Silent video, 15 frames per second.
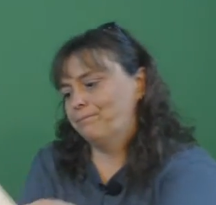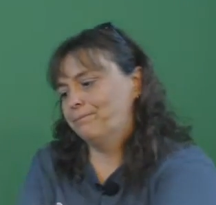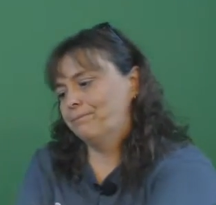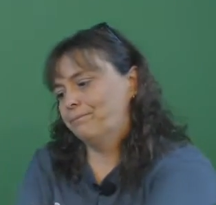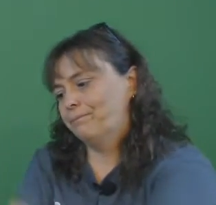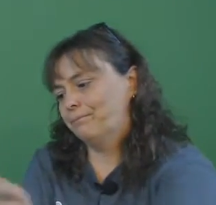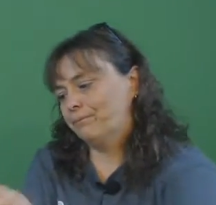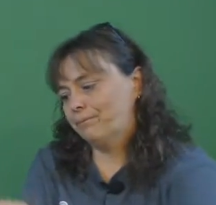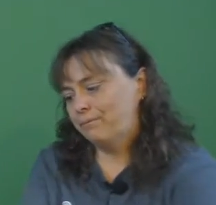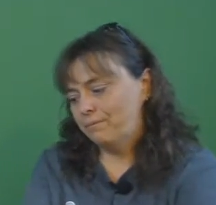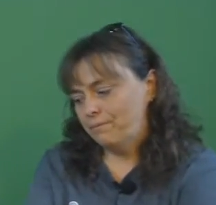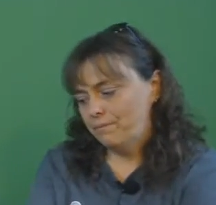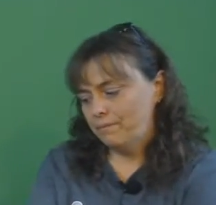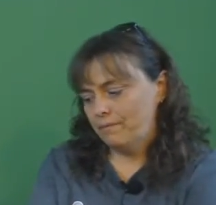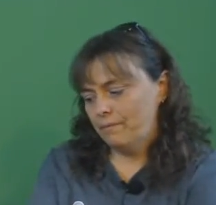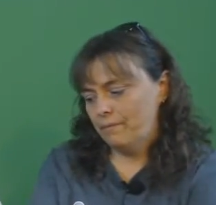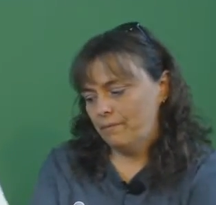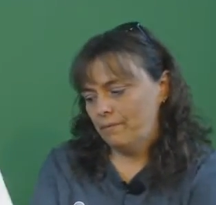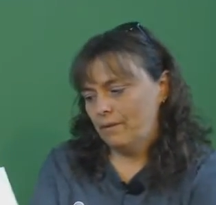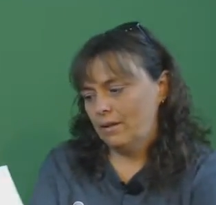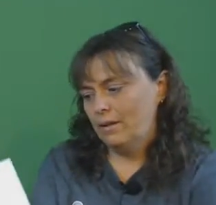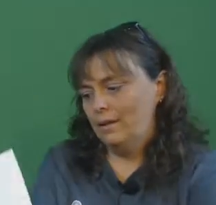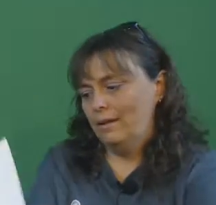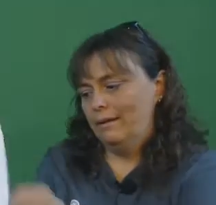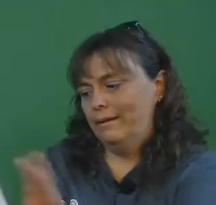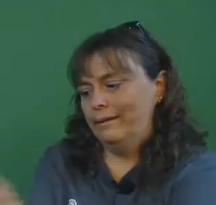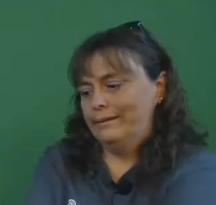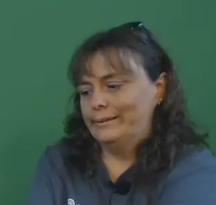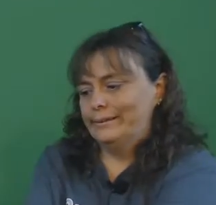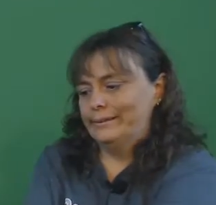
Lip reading: Nobody speaks.